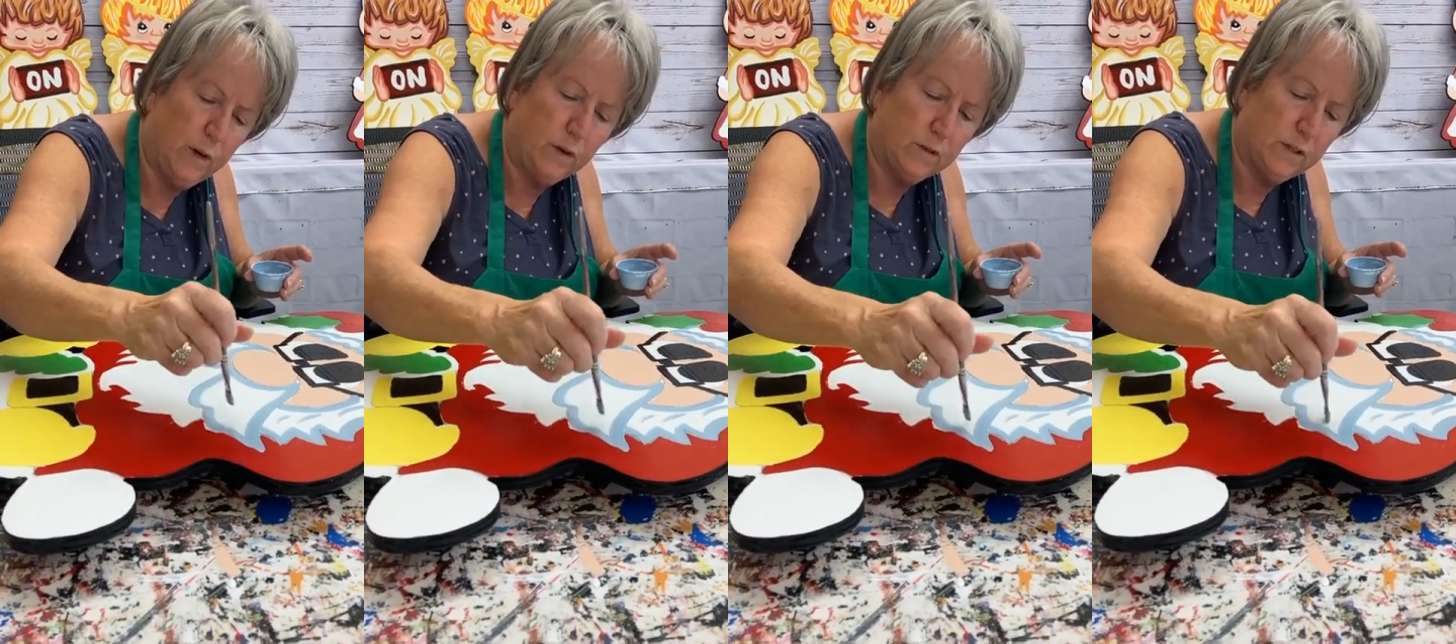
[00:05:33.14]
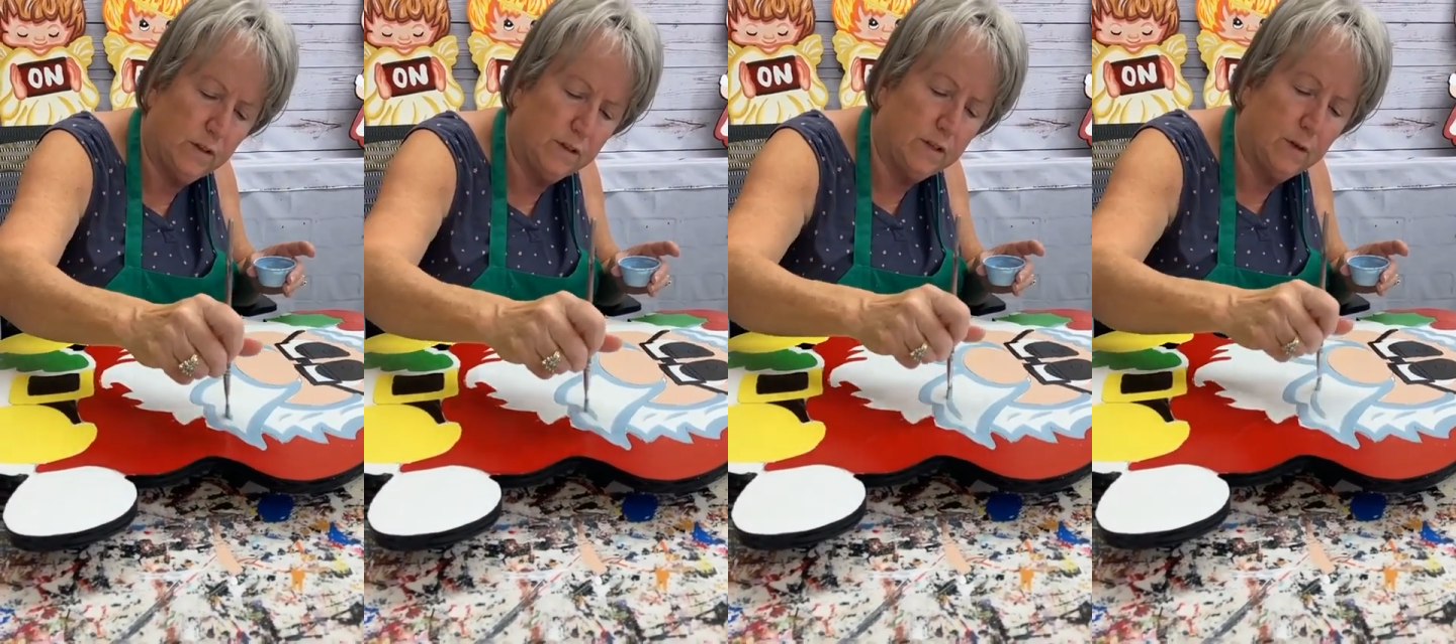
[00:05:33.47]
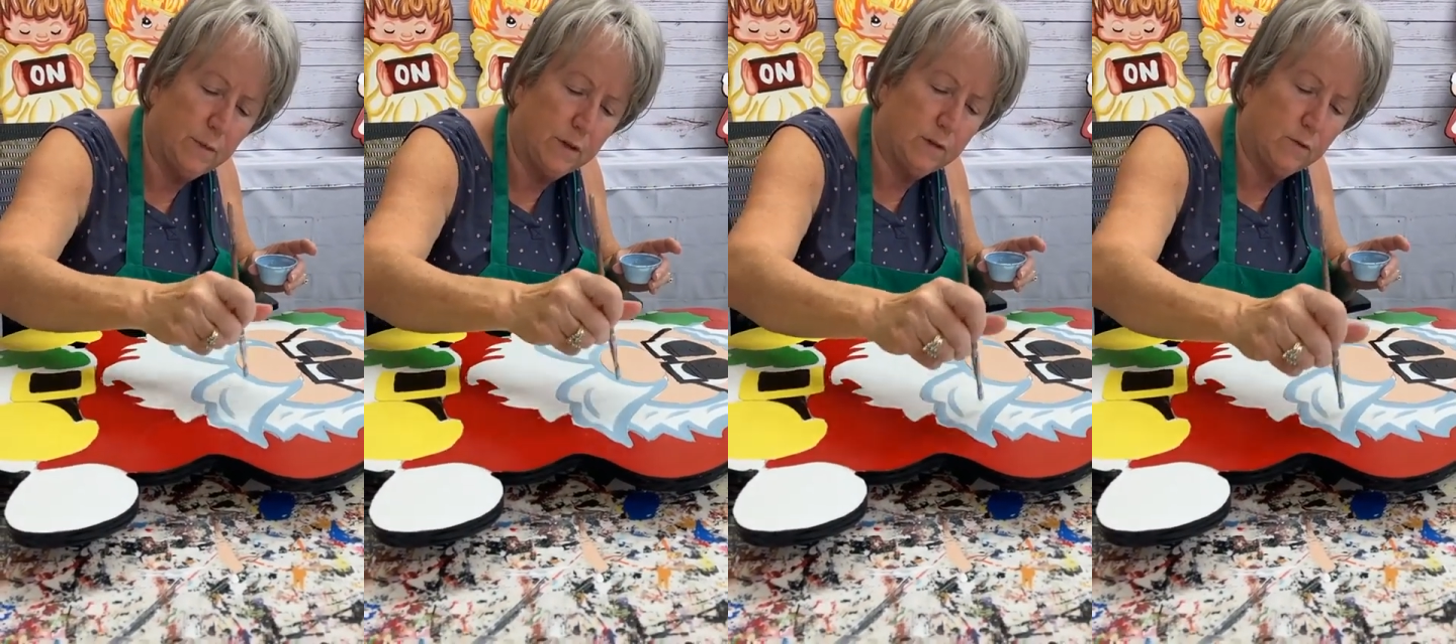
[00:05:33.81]

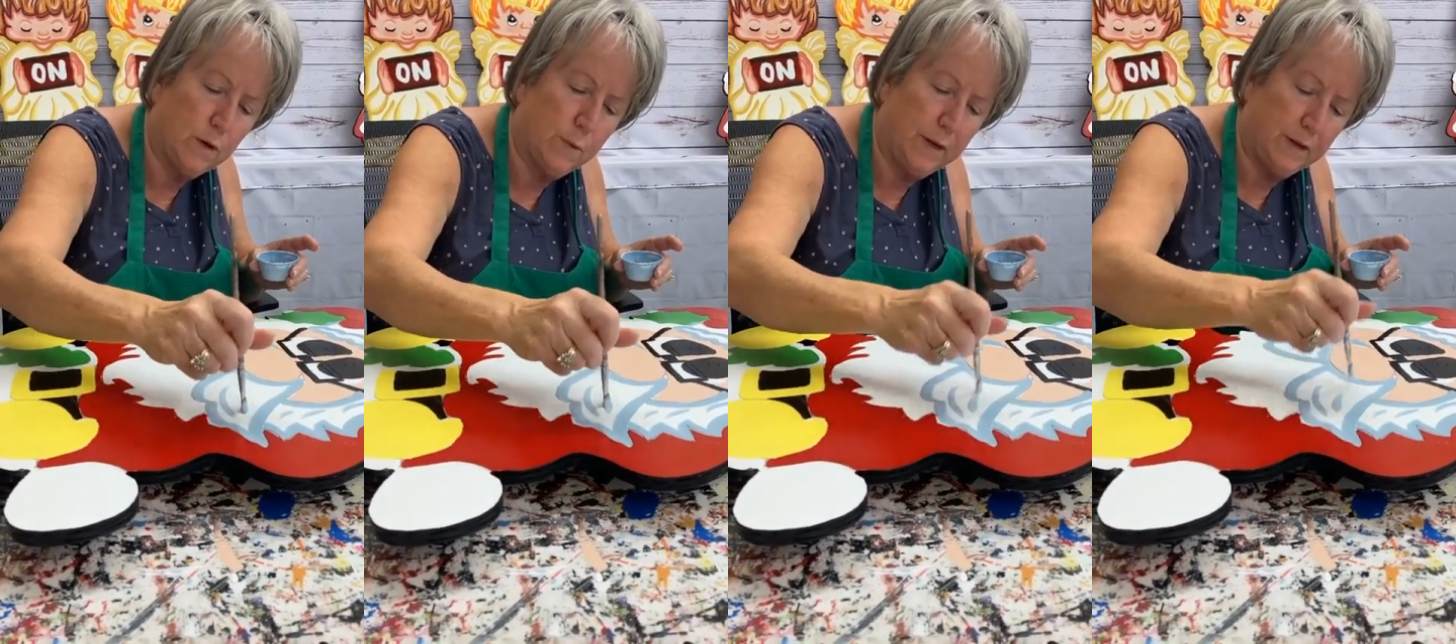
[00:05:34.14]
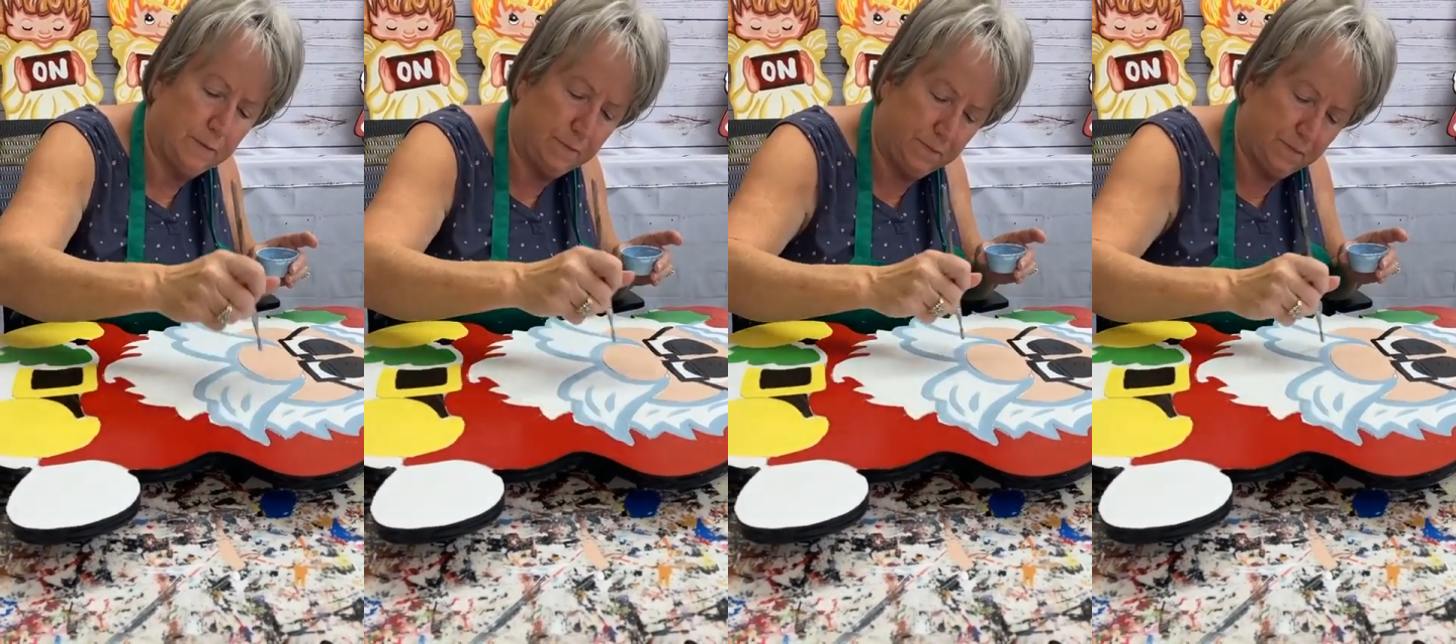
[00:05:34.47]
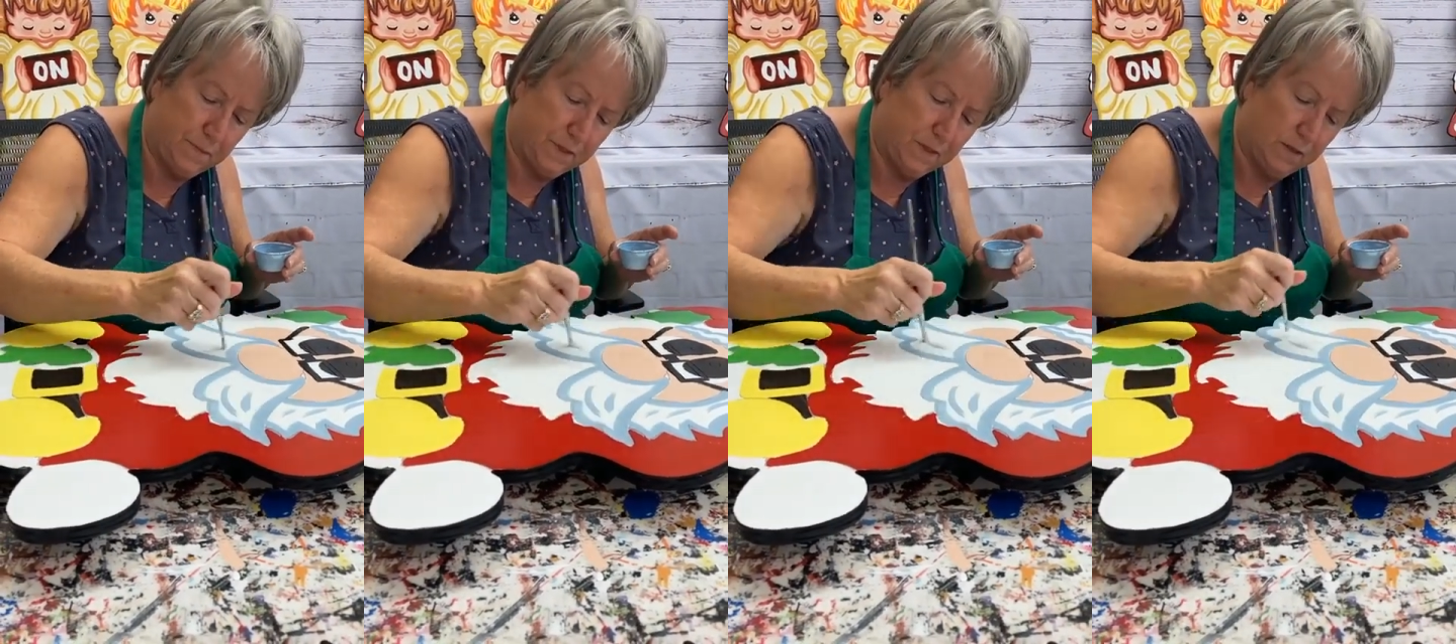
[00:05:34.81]
Is what I mean.
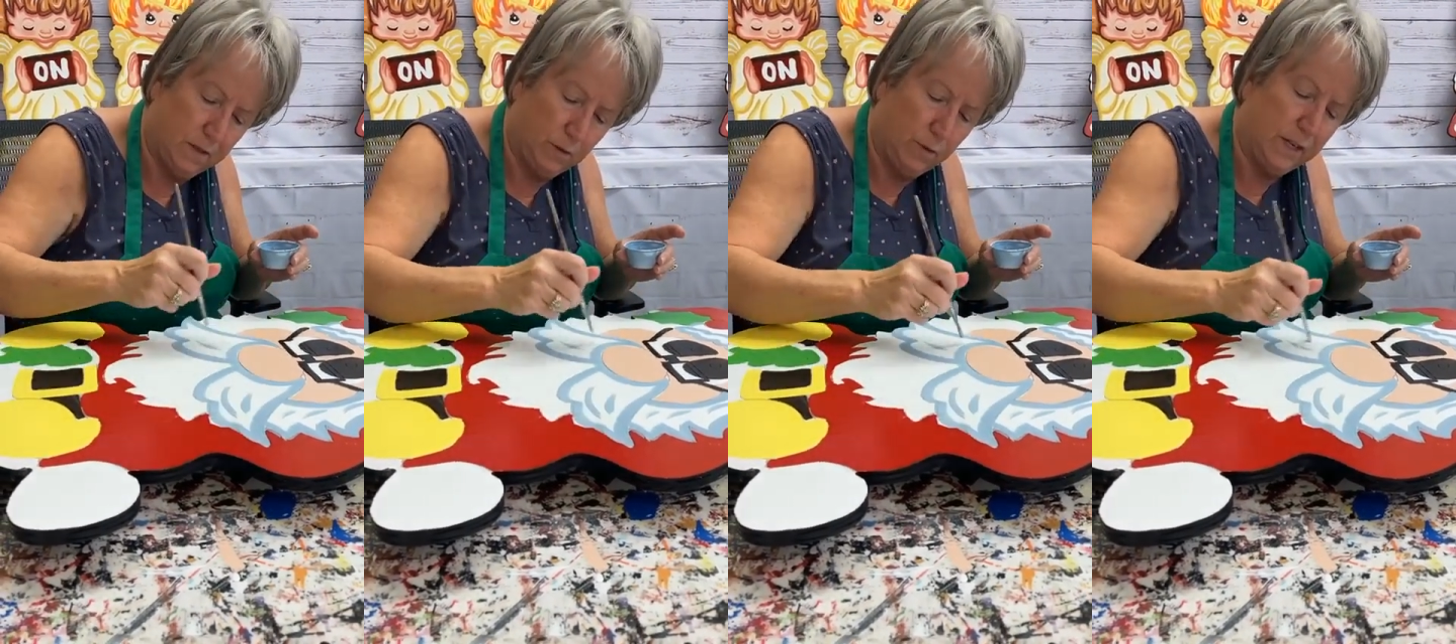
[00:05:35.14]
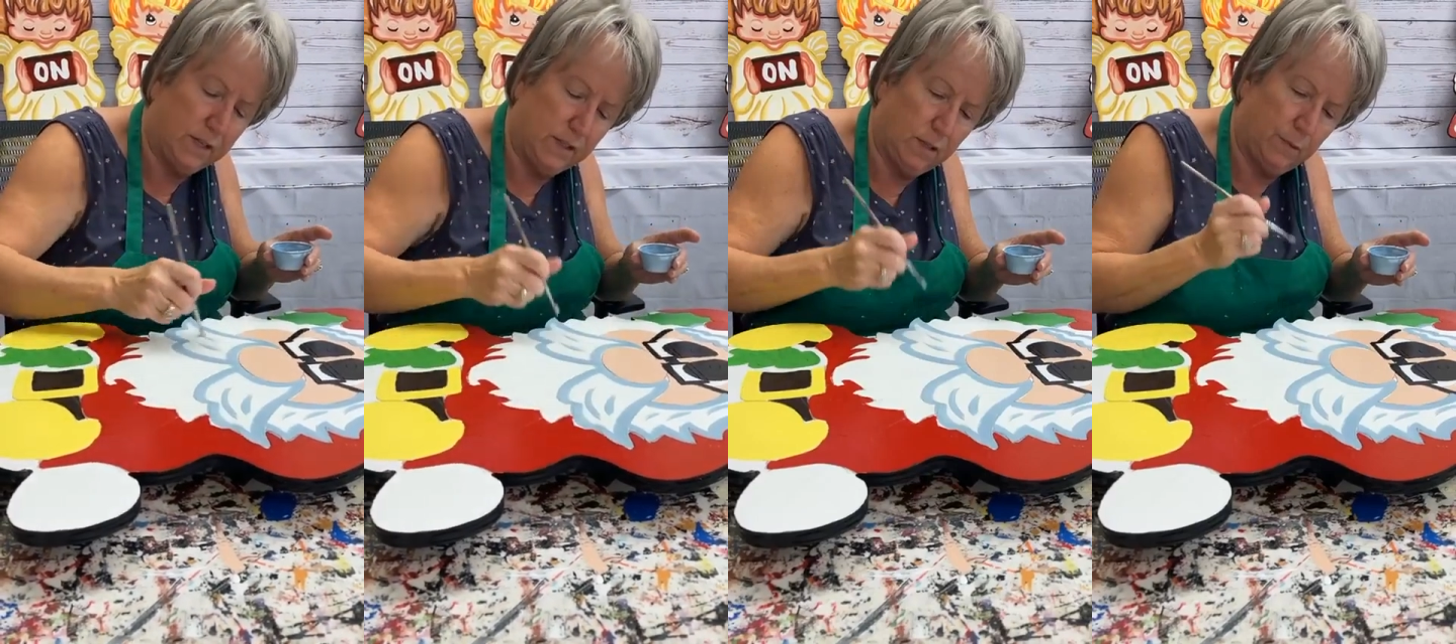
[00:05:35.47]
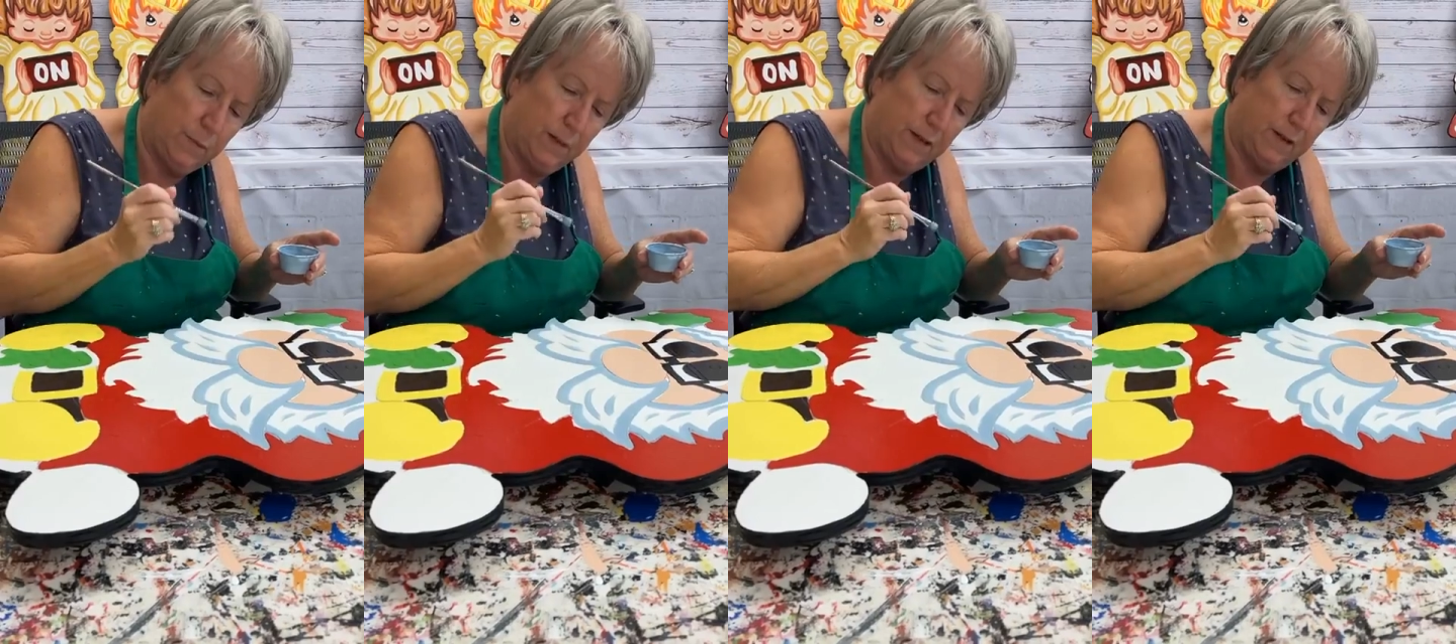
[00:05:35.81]
We can sell
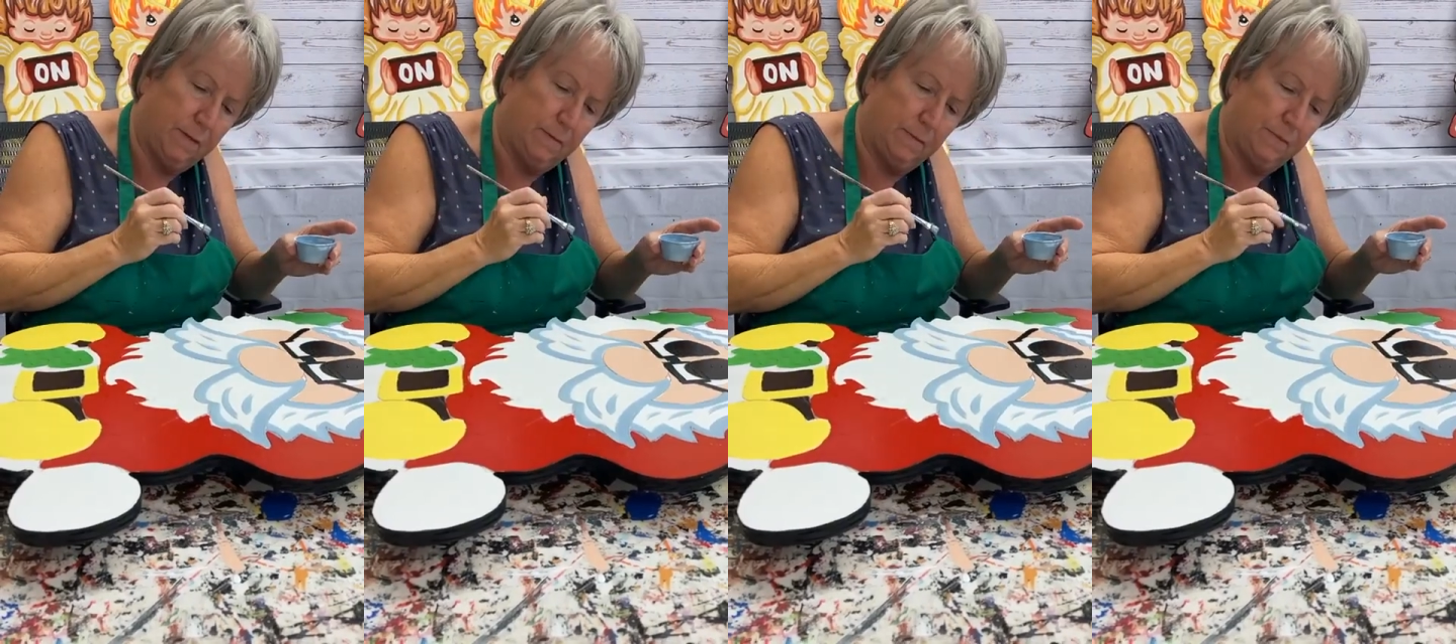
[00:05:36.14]
the blank.